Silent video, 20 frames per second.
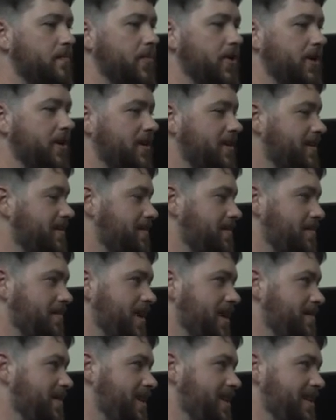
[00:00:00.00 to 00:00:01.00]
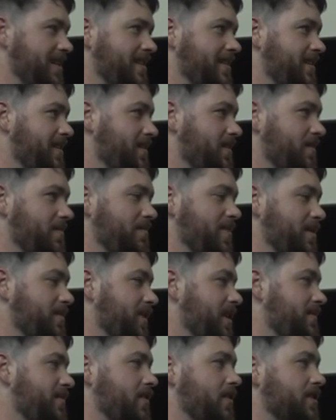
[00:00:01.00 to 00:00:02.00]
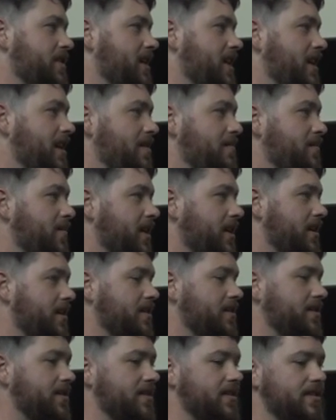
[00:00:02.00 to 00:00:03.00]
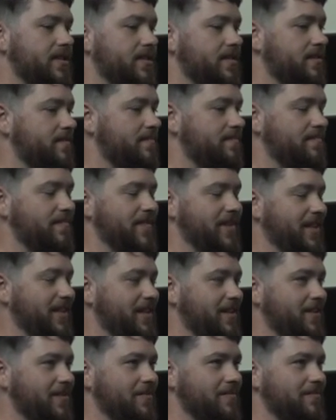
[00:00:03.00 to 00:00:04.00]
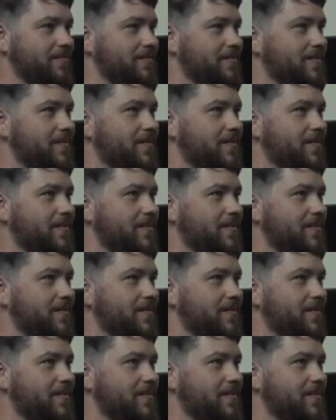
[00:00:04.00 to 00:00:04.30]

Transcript: but maybe you know people have a hard time because you know